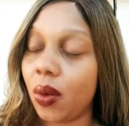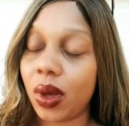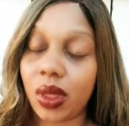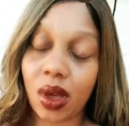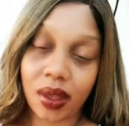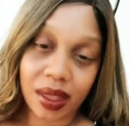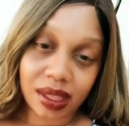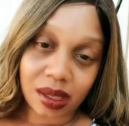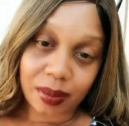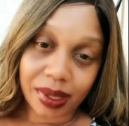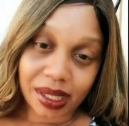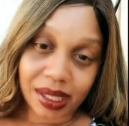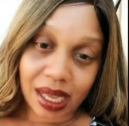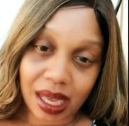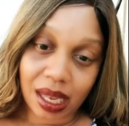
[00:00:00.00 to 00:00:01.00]
with all that to
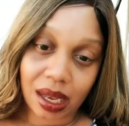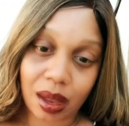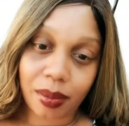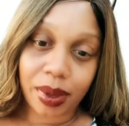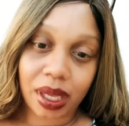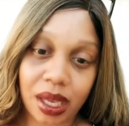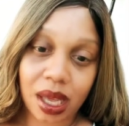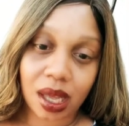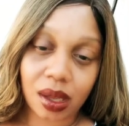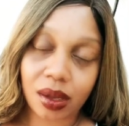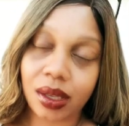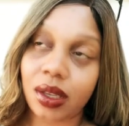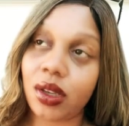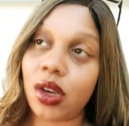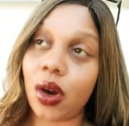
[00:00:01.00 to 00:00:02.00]
be said, let me
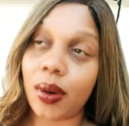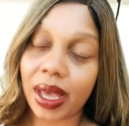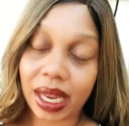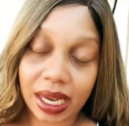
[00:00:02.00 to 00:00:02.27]
go